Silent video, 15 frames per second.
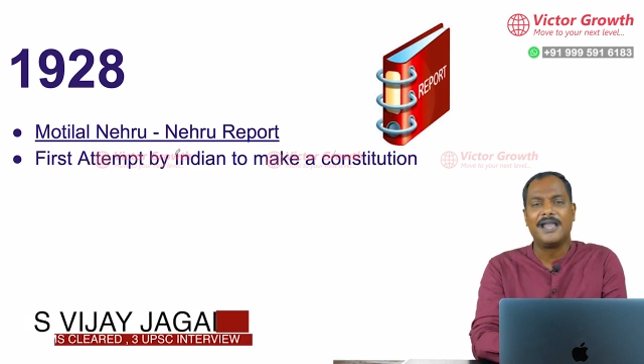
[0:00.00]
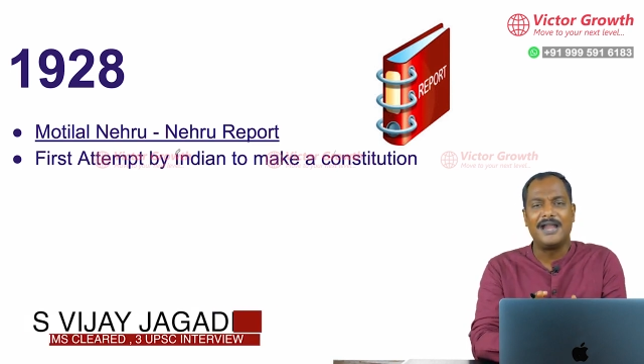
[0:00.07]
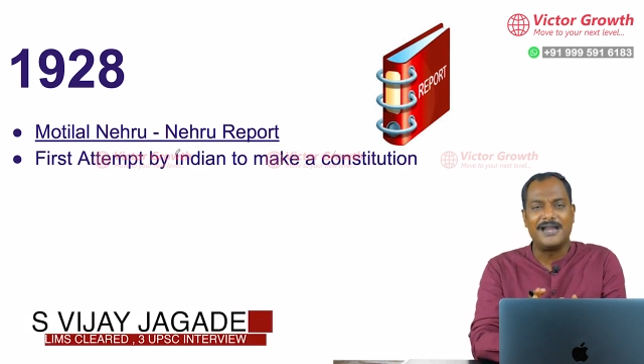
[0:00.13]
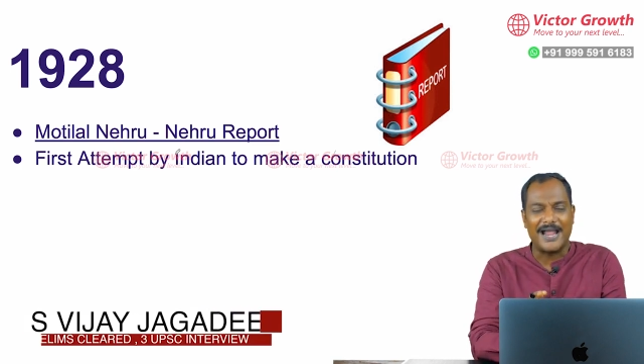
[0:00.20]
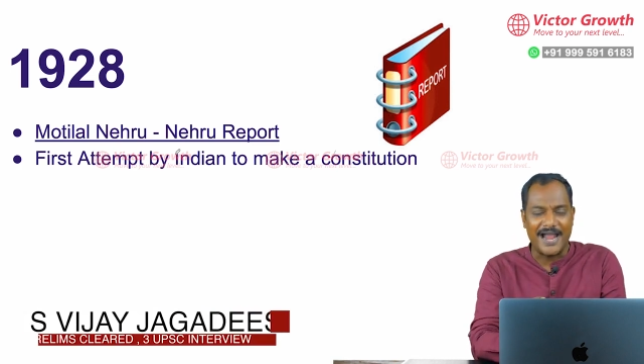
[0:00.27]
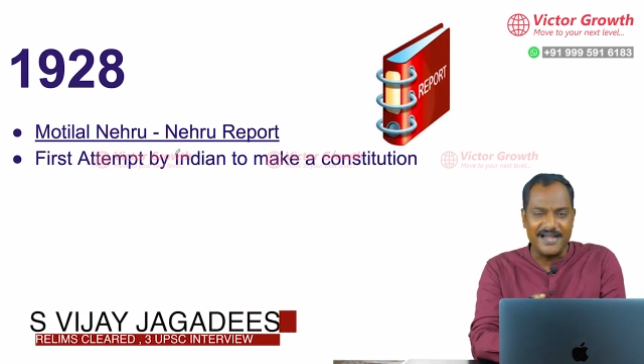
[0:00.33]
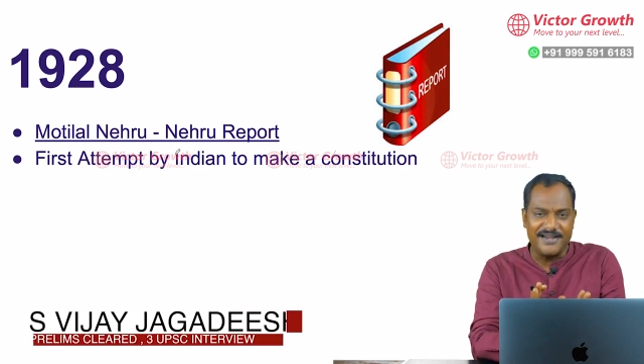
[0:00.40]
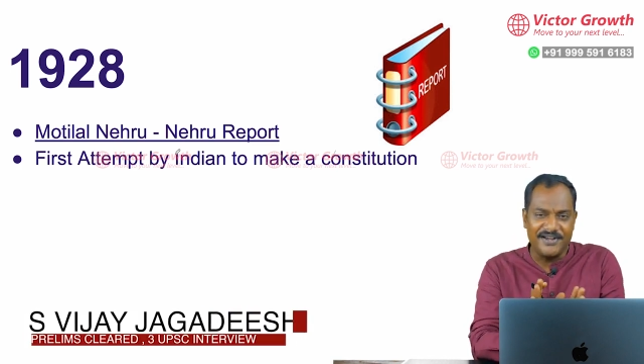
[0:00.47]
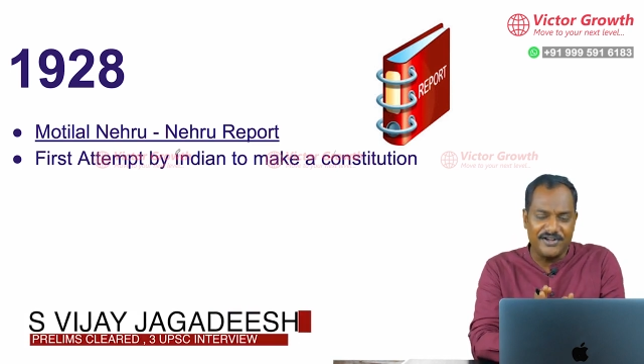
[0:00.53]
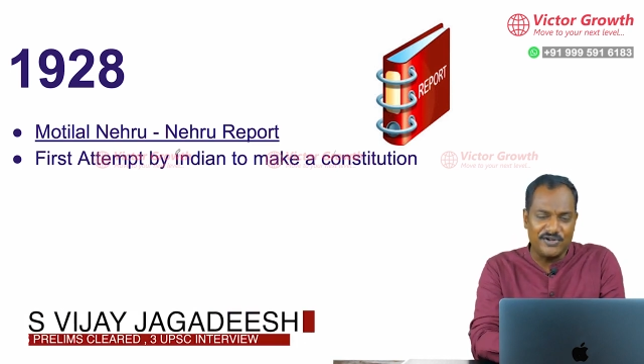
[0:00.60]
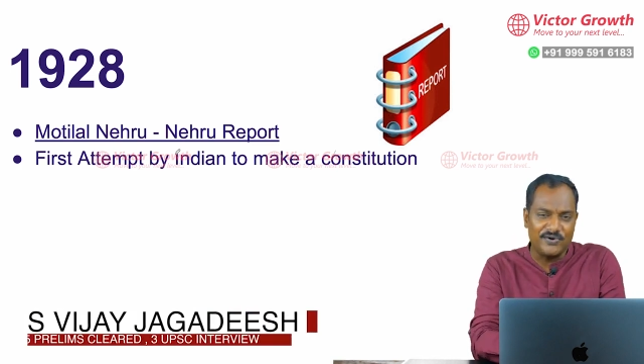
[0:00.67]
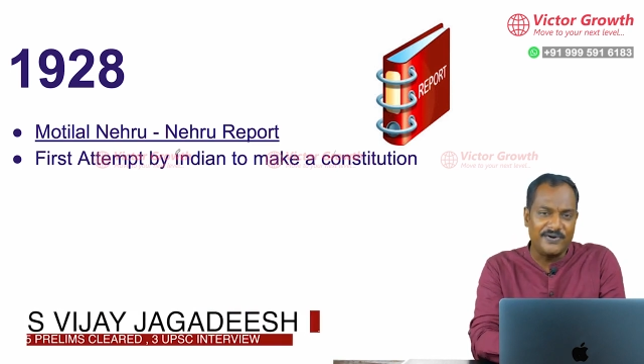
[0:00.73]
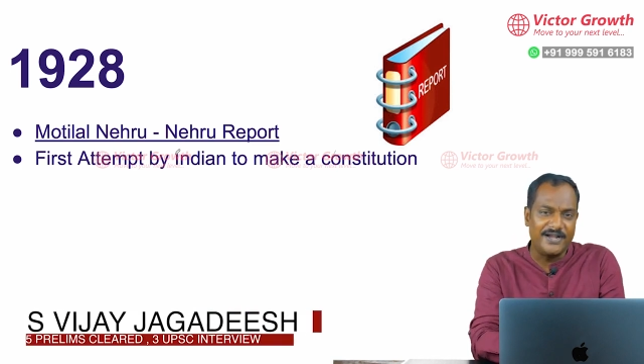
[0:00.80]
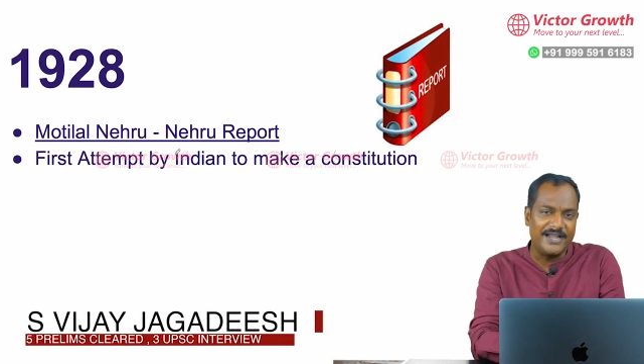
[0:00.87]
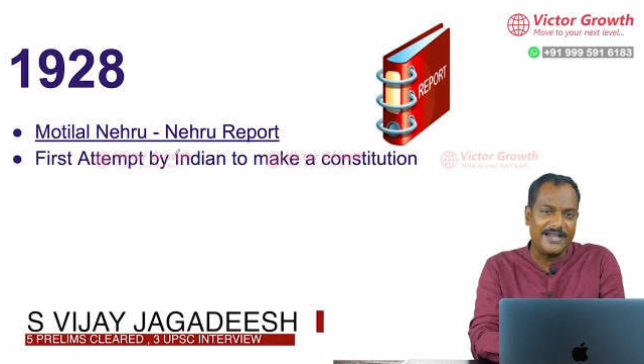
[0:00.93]
In
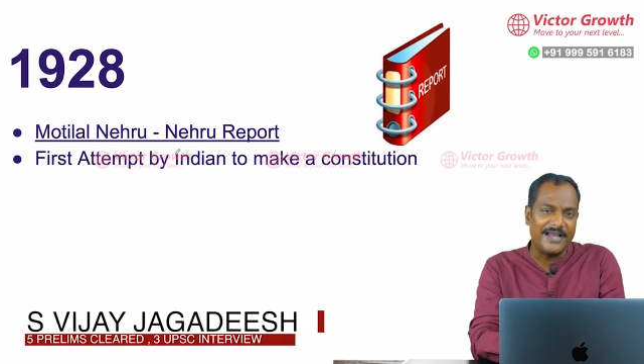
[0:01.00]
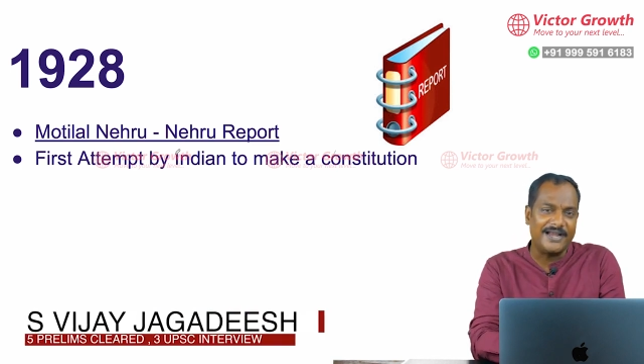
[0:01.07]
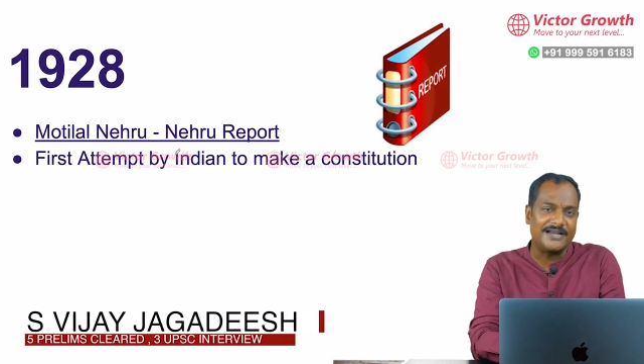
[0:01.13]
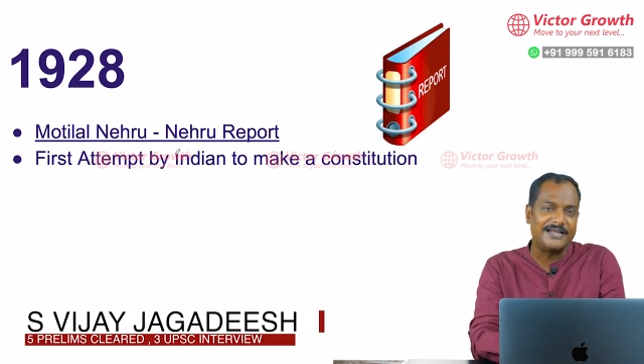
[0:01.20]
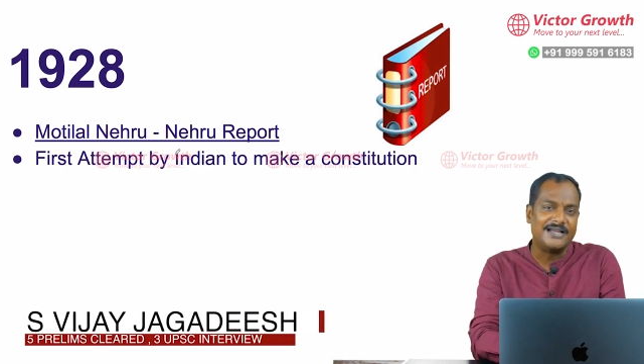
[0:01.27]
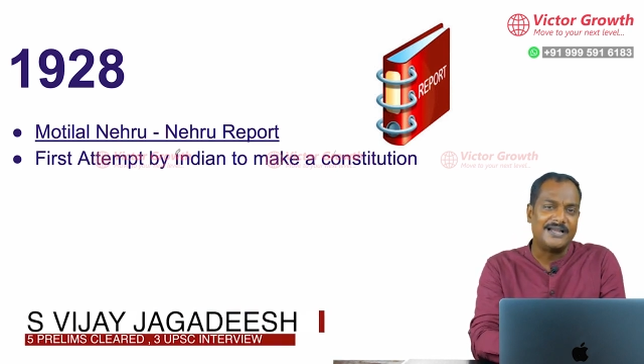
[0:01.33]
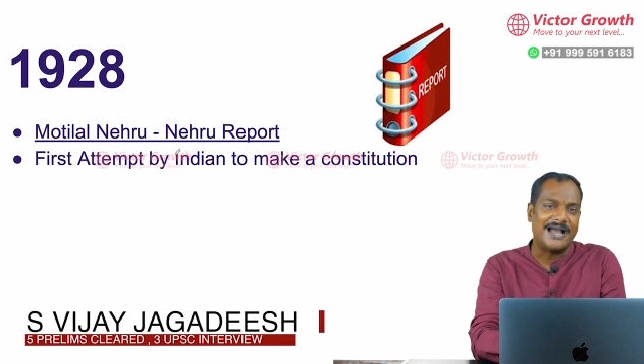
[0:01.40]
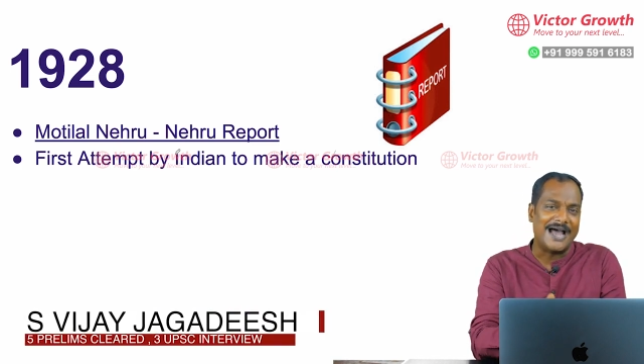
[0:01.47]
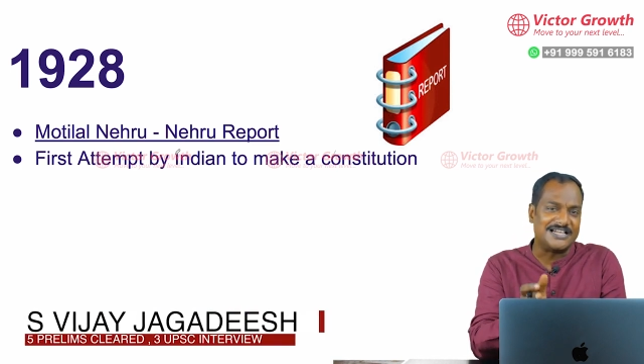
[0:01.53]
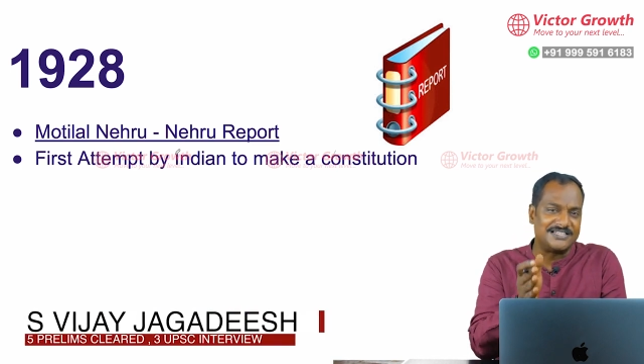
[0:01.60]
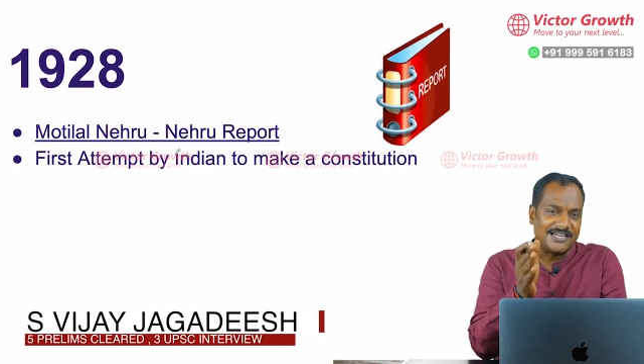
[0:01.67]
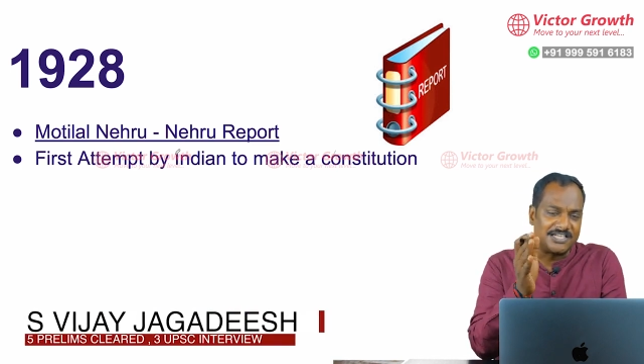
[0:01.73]
1928, as